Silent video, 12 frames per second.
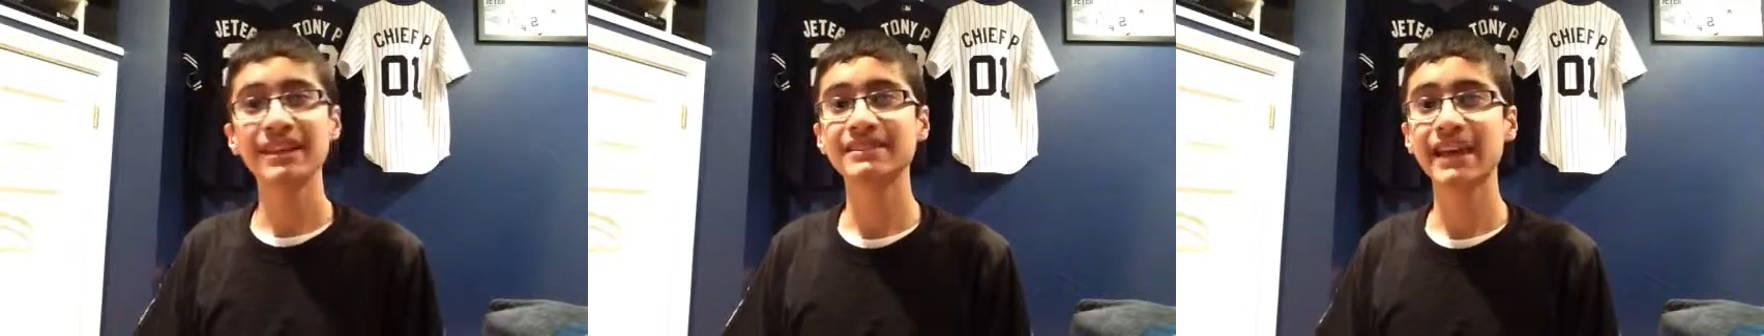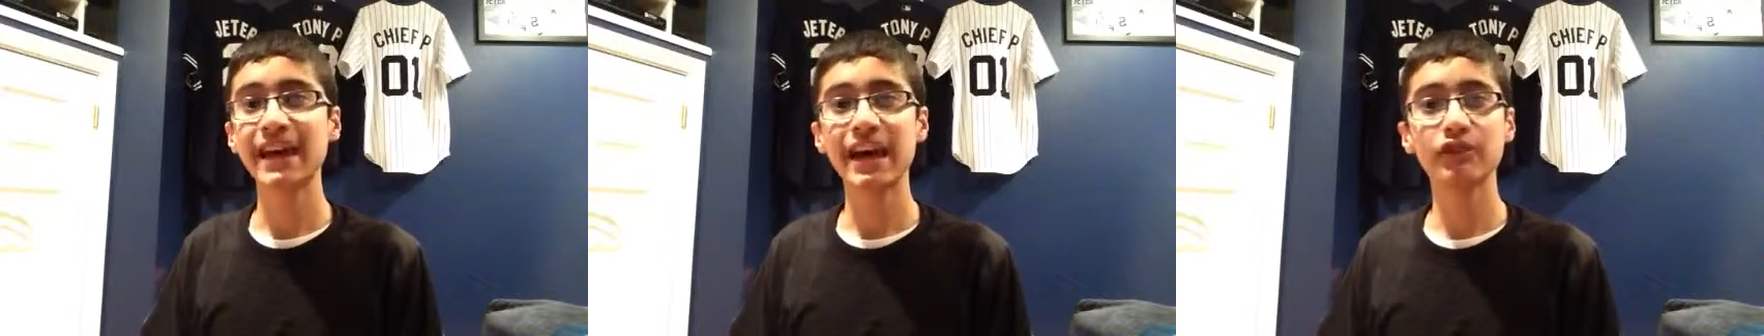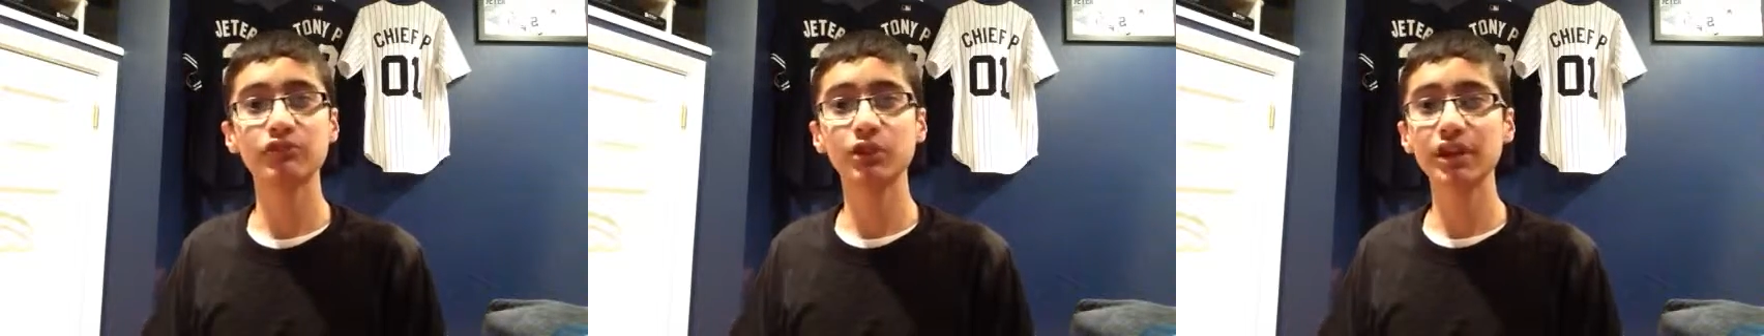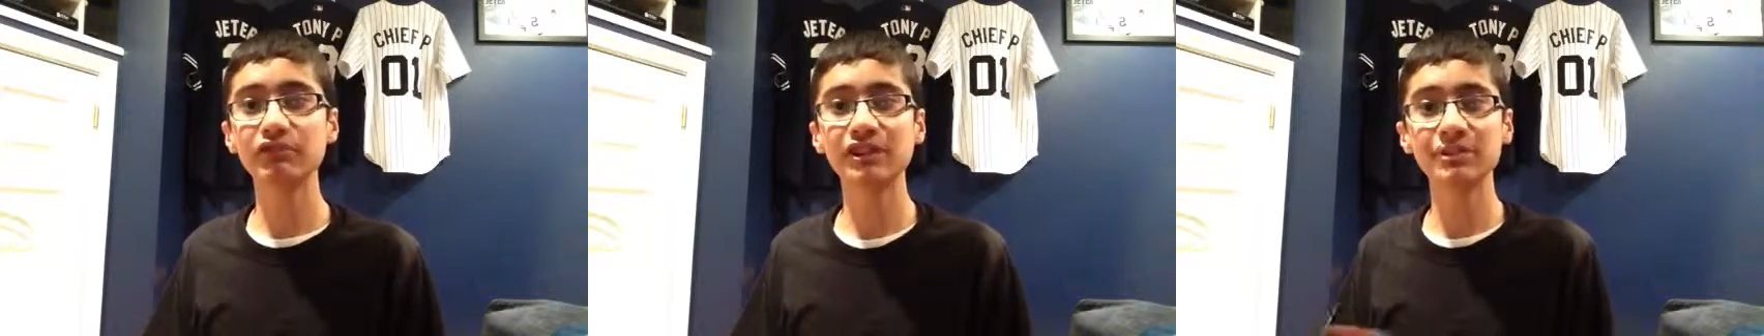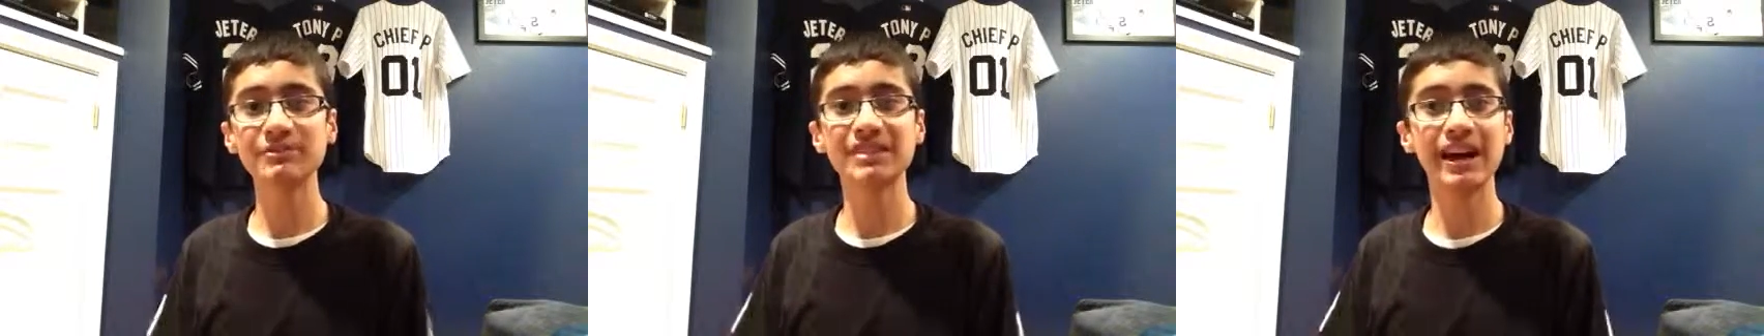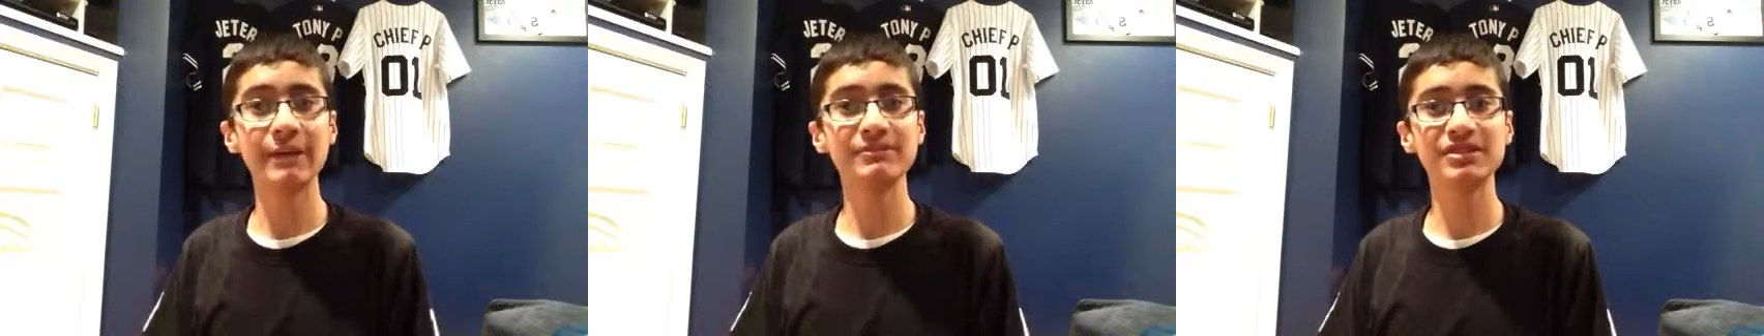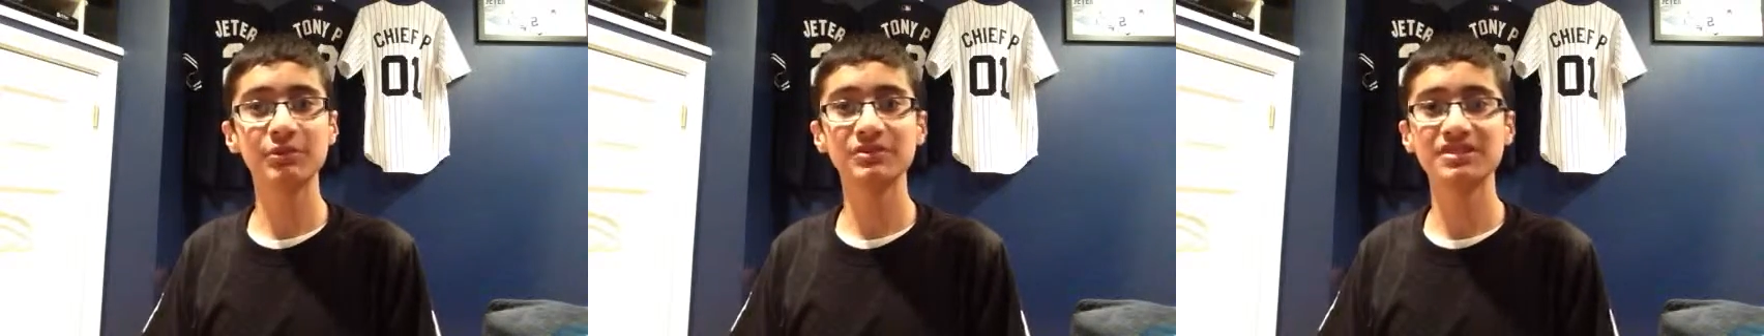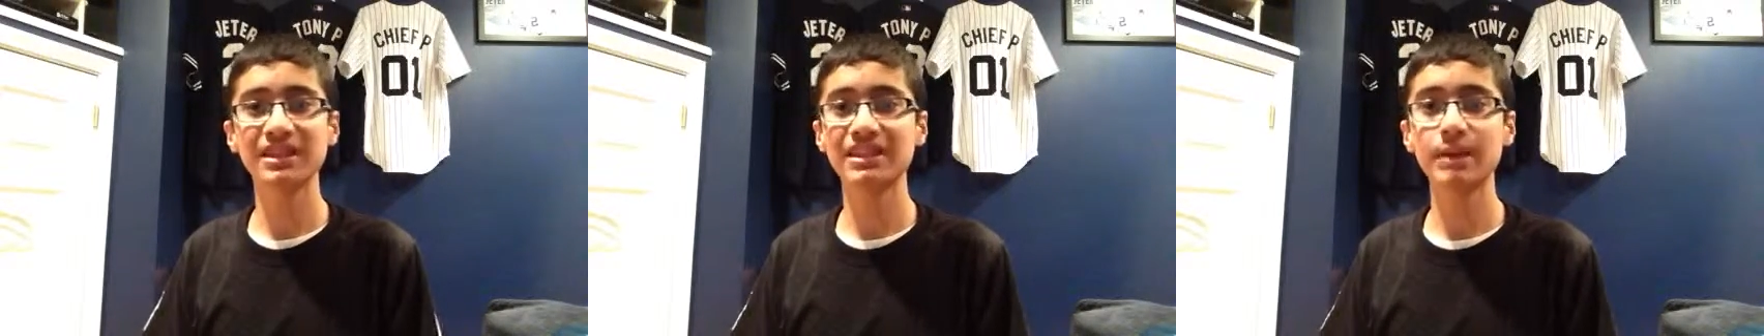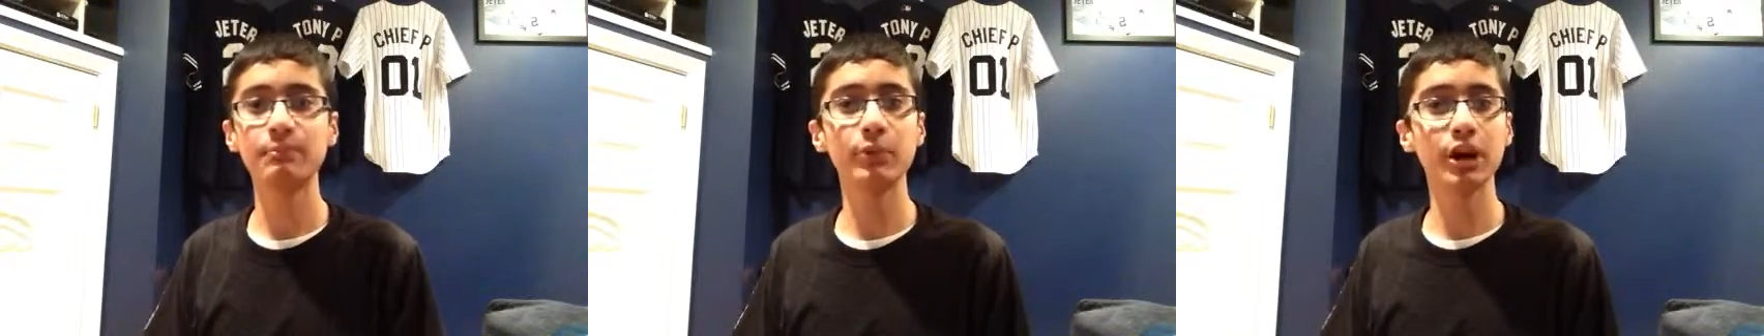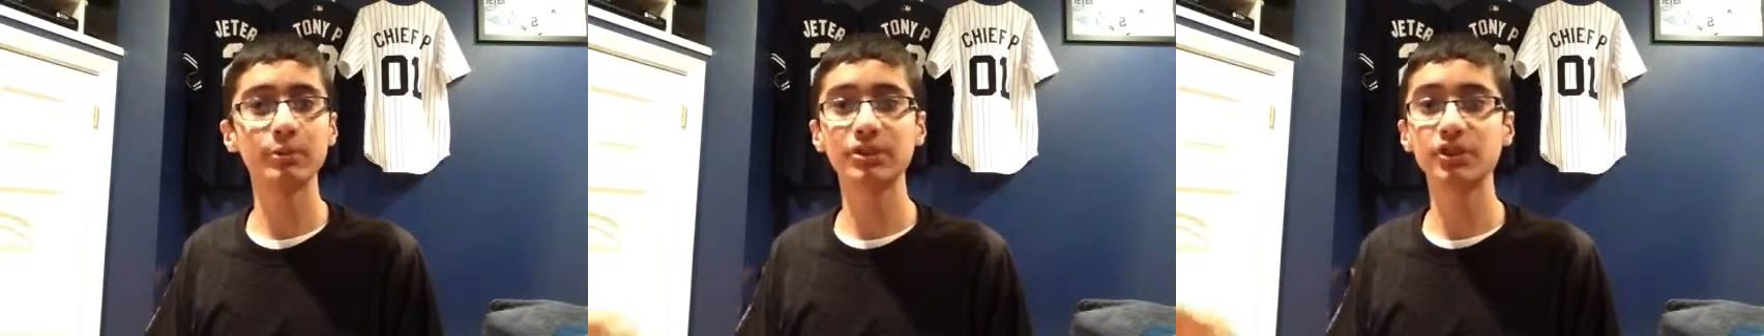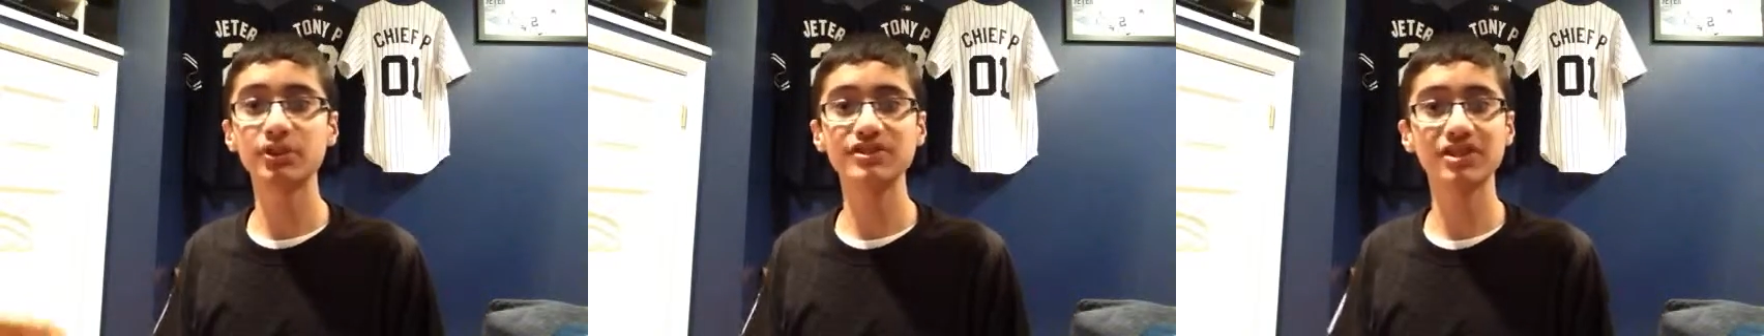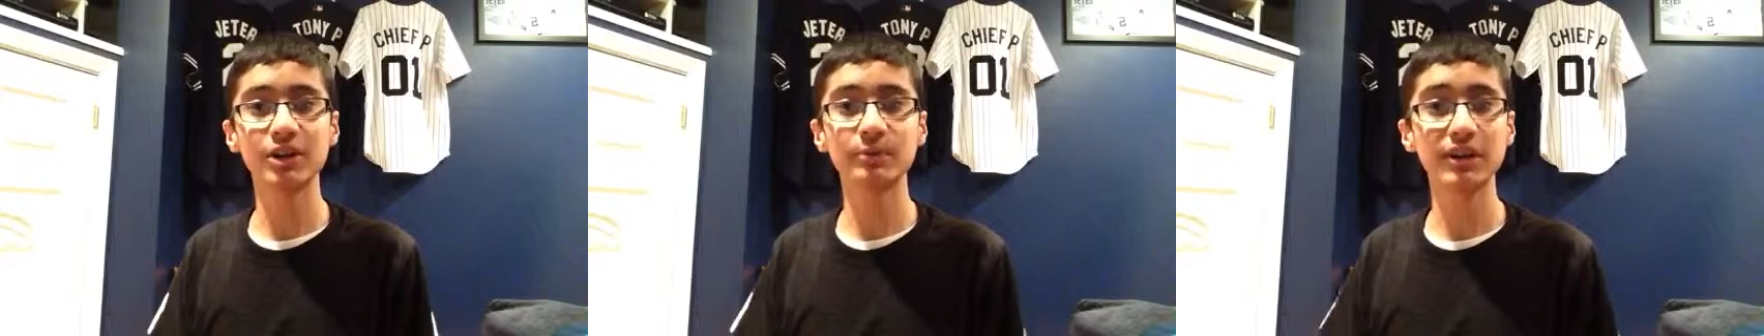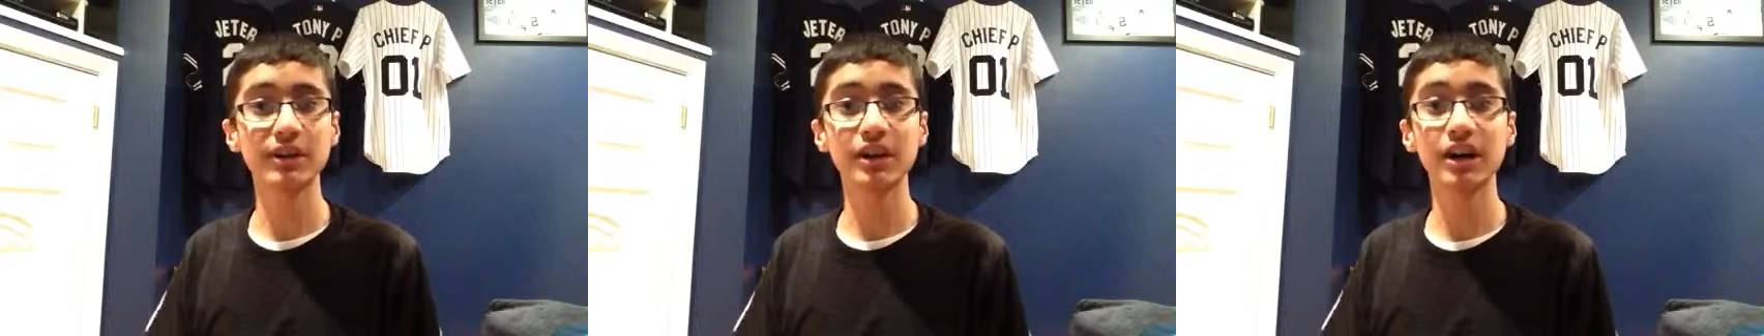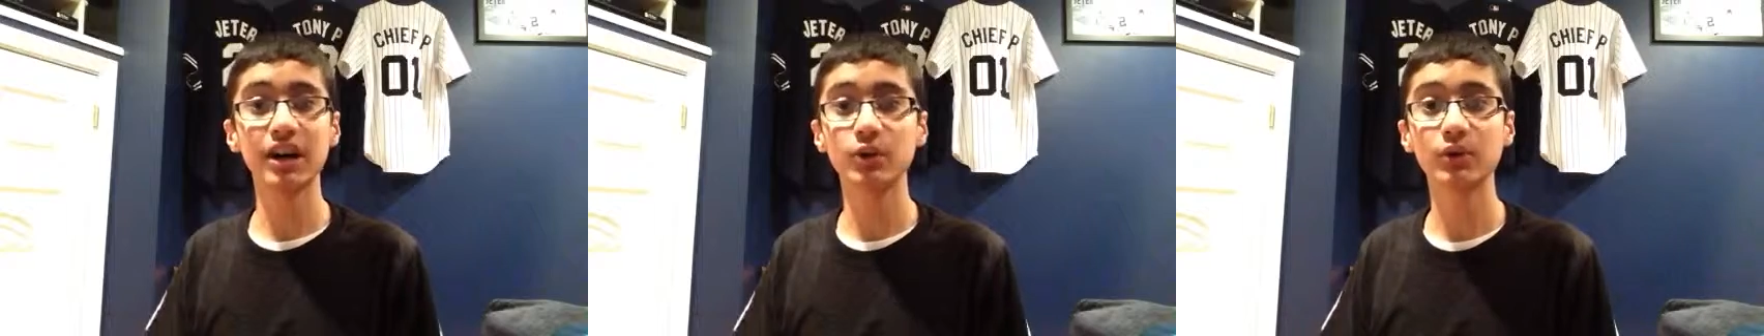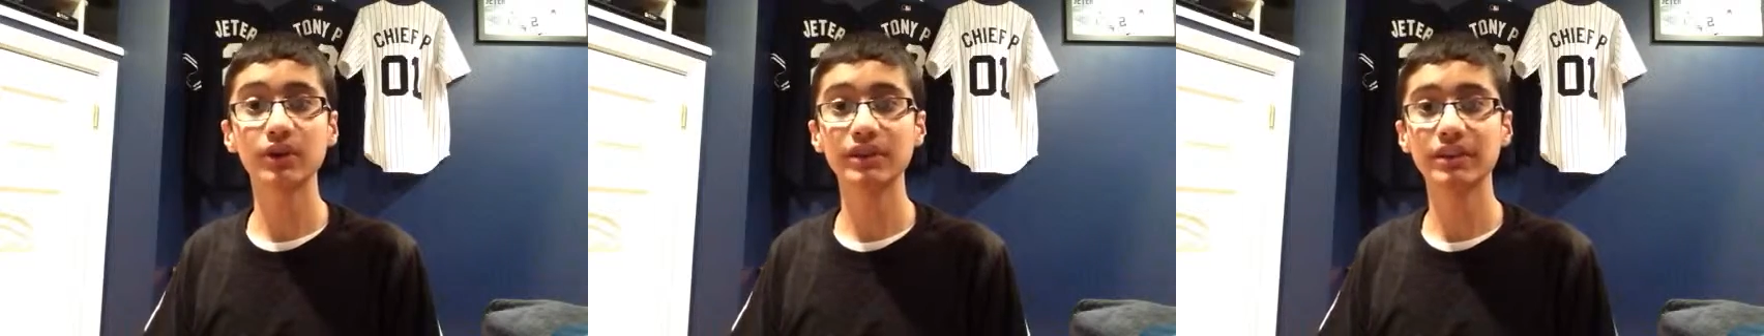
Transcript: is that at really random times he would sing that Barbie Girl song by Aqua.